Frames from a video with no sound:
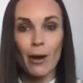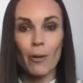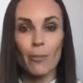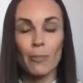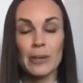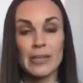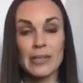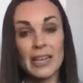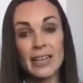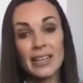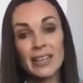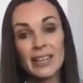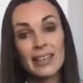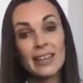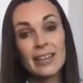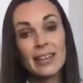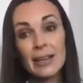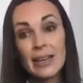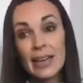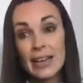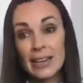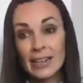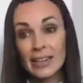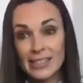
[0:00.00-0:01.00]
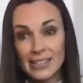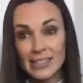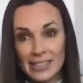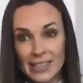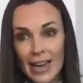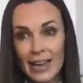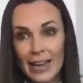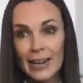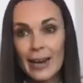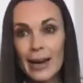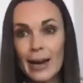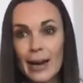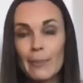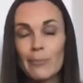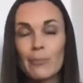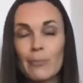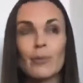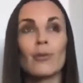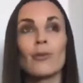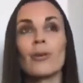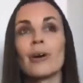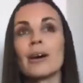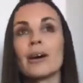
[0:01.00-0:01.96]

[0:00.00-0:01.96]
particularly in a startup or,